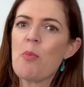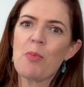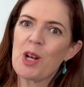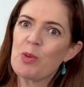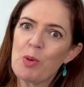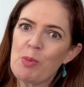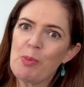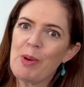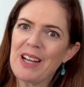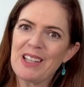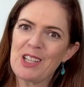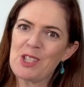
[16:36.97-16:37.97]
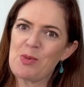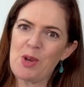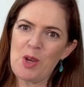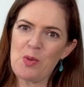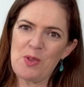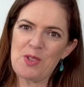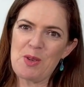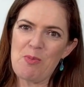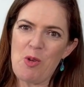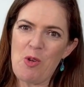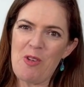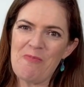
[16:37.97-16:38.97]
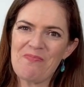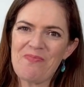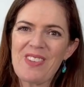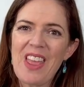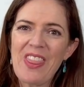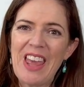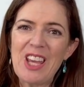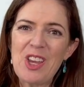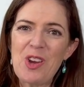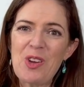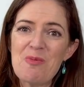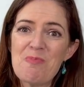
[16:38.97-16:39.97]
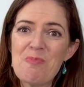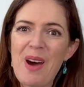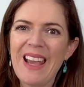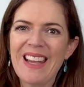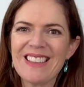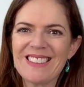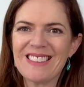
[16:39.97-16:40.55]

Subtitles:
but I will be back next week with some more. Thank you. Bye.